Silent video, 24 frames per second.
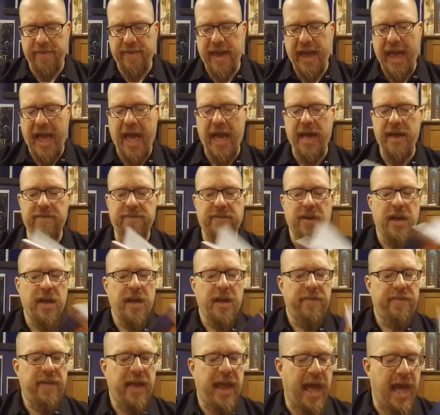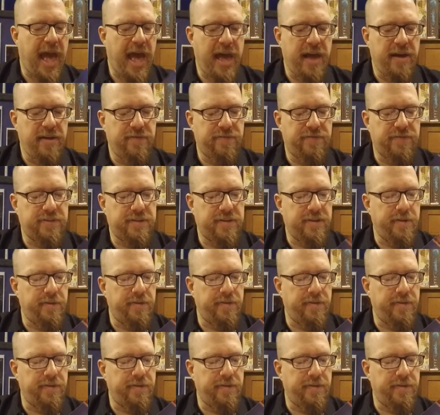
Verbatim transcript: They have they have